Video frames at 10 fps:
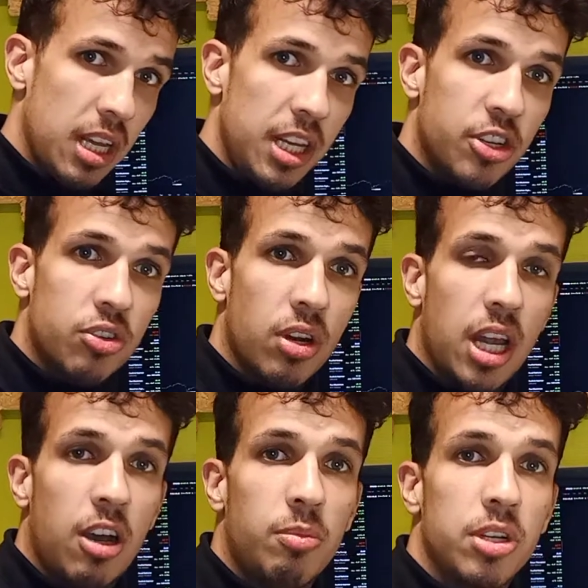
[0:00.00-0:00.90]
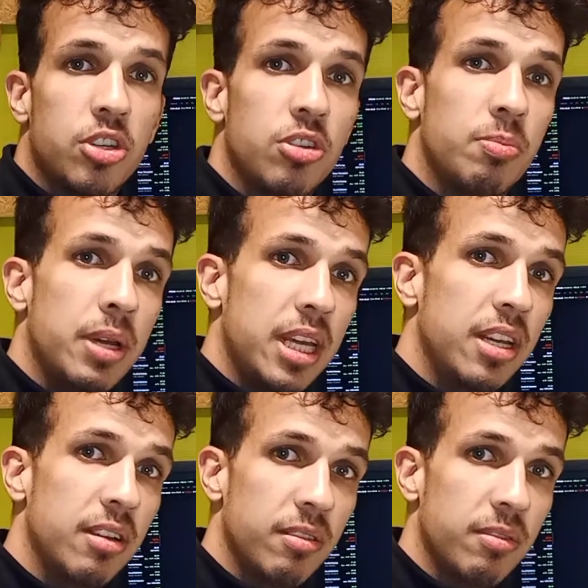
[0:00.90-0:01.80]
Each dollar, how much you're
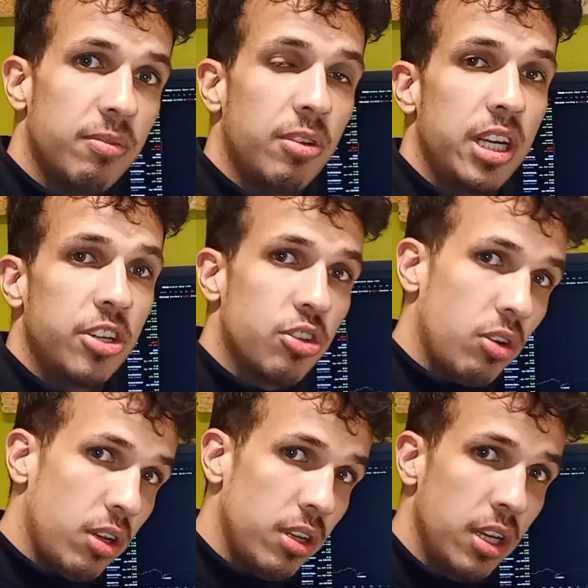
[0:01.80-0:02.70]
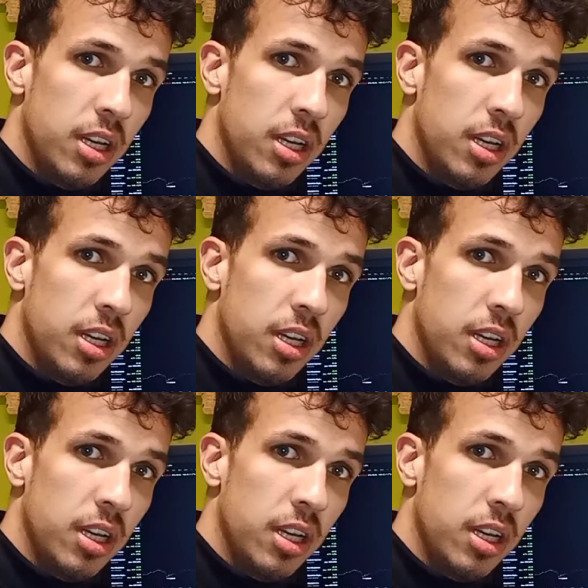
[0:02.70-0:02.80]
paying for each dollar.